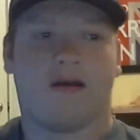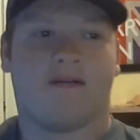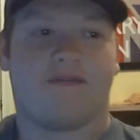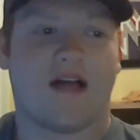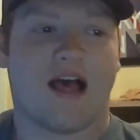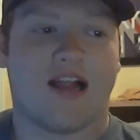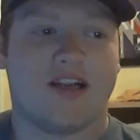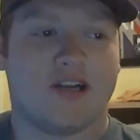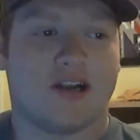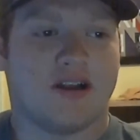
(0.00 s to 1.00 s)

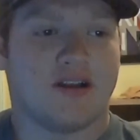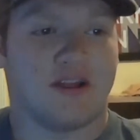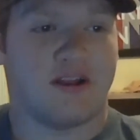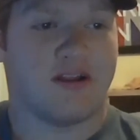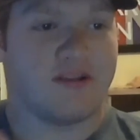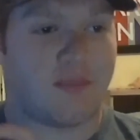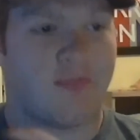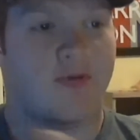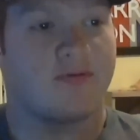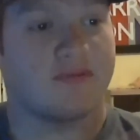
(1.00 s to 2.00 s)
Flash,
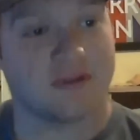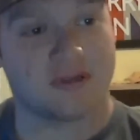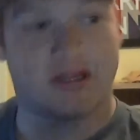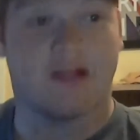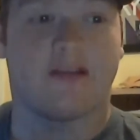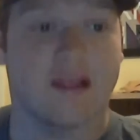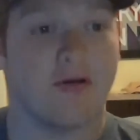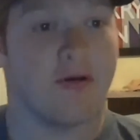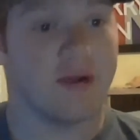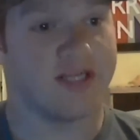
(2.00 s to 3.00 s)
the
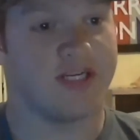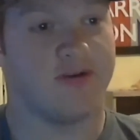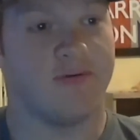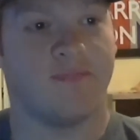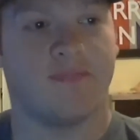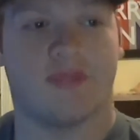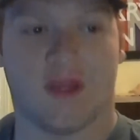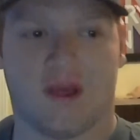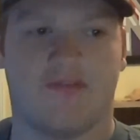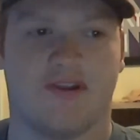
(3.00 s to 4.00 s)
zero issue
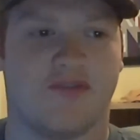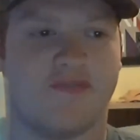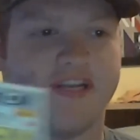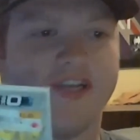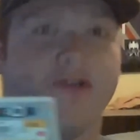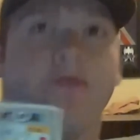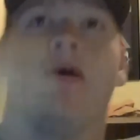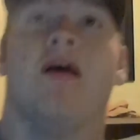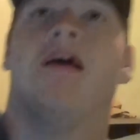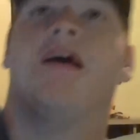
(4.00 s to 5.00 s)
of the New 52.
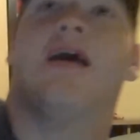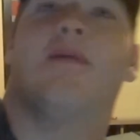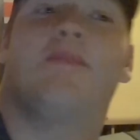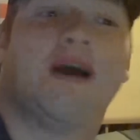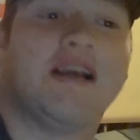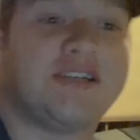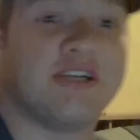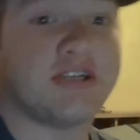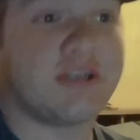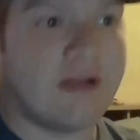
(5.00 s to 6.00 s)
But it's
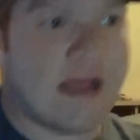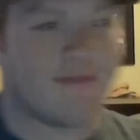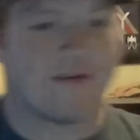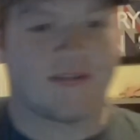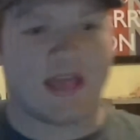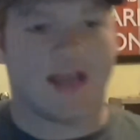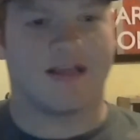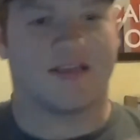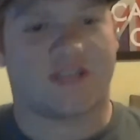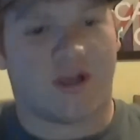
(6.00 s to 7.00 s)
just, everything
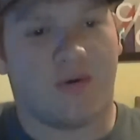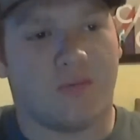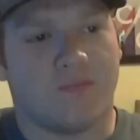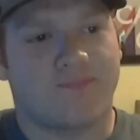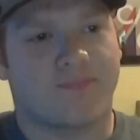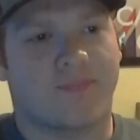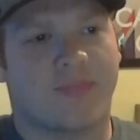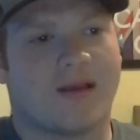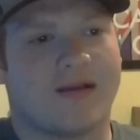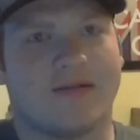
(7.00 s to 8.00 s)
is so,
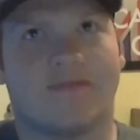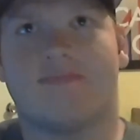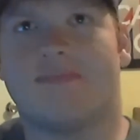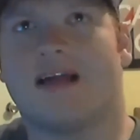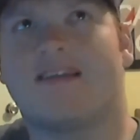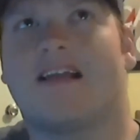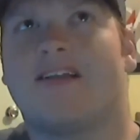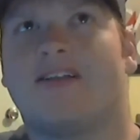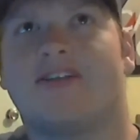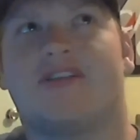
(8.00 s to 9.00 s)
like I
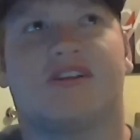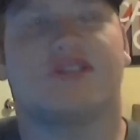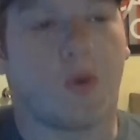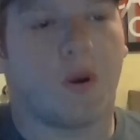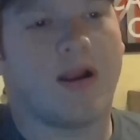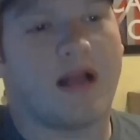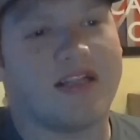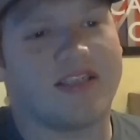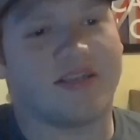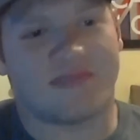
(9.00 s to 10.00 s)
said, just the
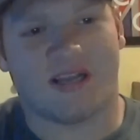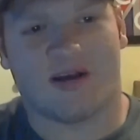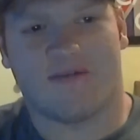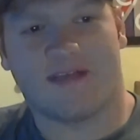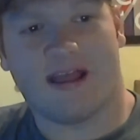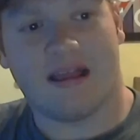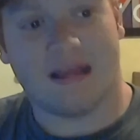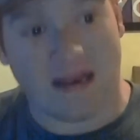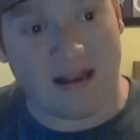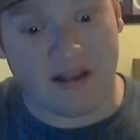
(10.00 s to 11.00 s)
storylines themselves.
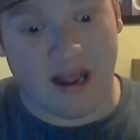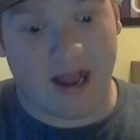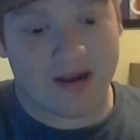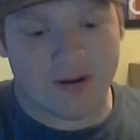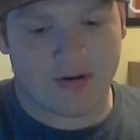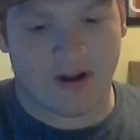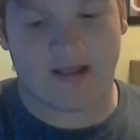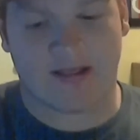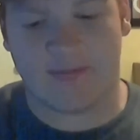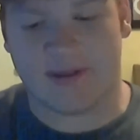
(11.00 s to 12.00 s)
And it's kind of
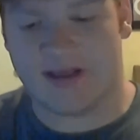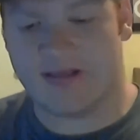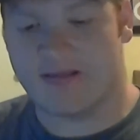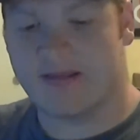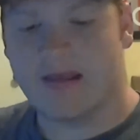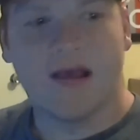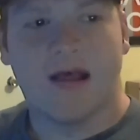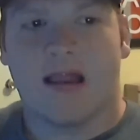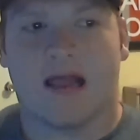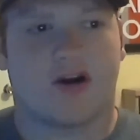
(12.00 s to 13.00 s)
crazy because,
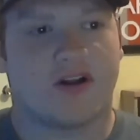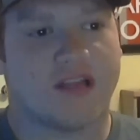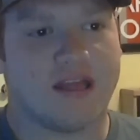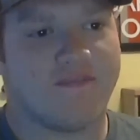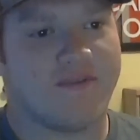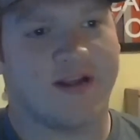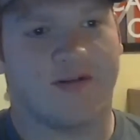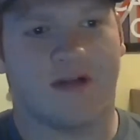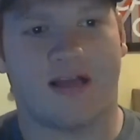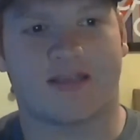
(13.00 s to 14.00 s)
like, on the
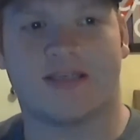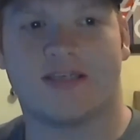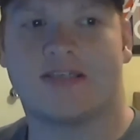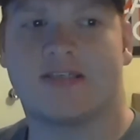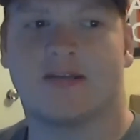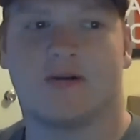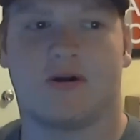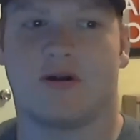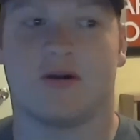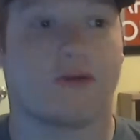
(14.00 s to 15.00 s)
Infinite Crisis,
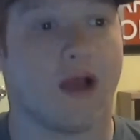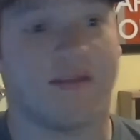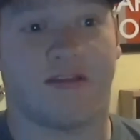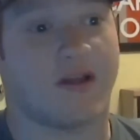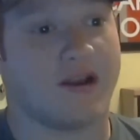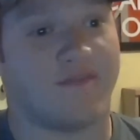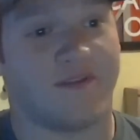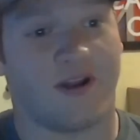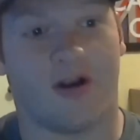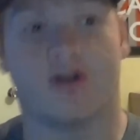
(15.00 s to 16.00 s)
or Crisis on
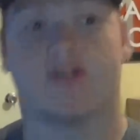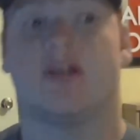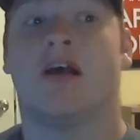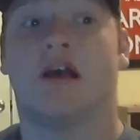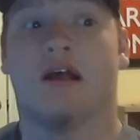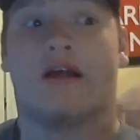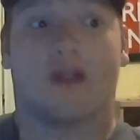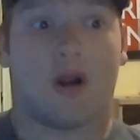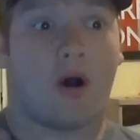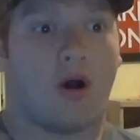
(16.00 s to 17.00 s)
Infinite Earths,
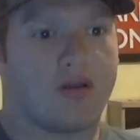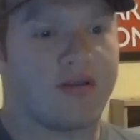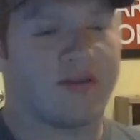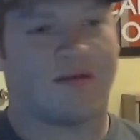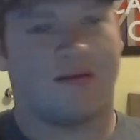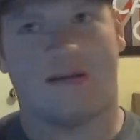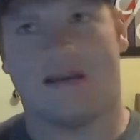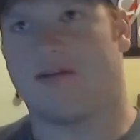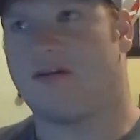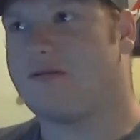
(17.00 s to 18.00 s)
they're all
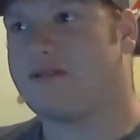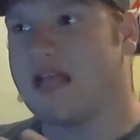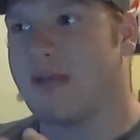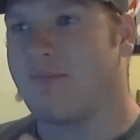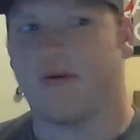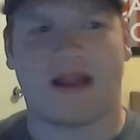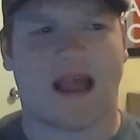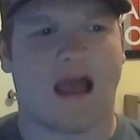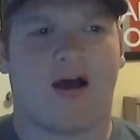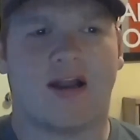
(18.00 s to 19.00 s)
either separate
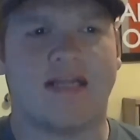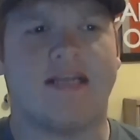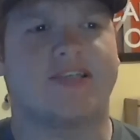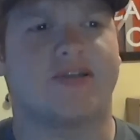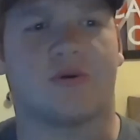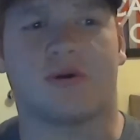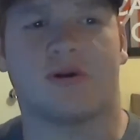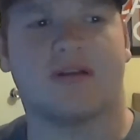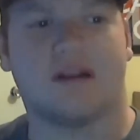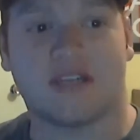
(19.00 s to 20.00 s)
realities,
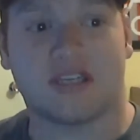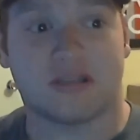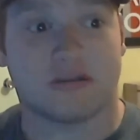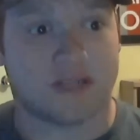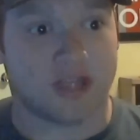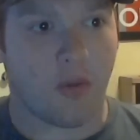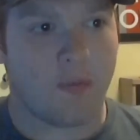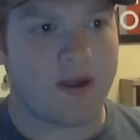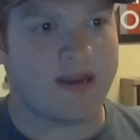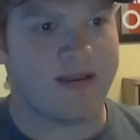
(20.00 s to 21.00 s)
or there's just so
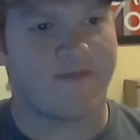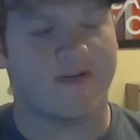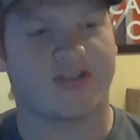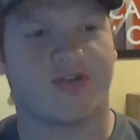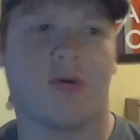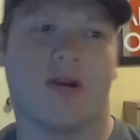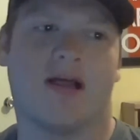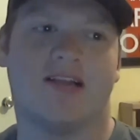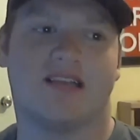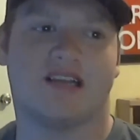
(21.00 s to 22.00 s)
many different
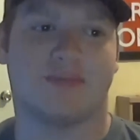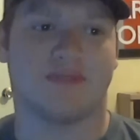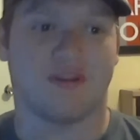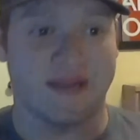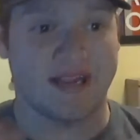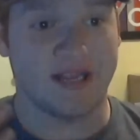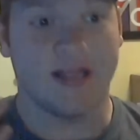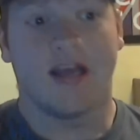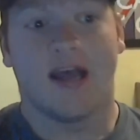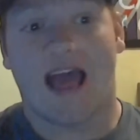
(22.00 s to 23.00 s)
storylines that could be
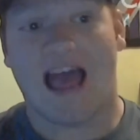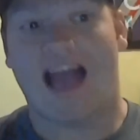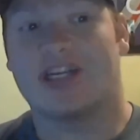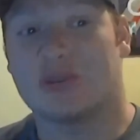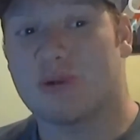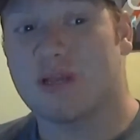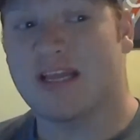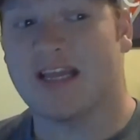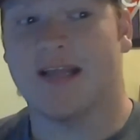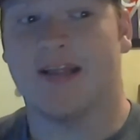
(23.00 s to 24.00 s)

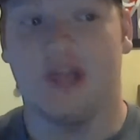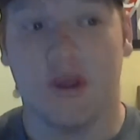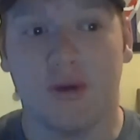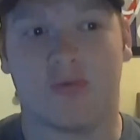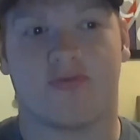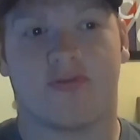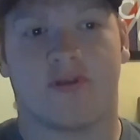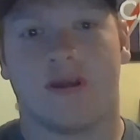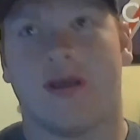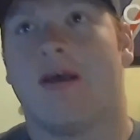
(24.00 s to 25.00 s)
actually used.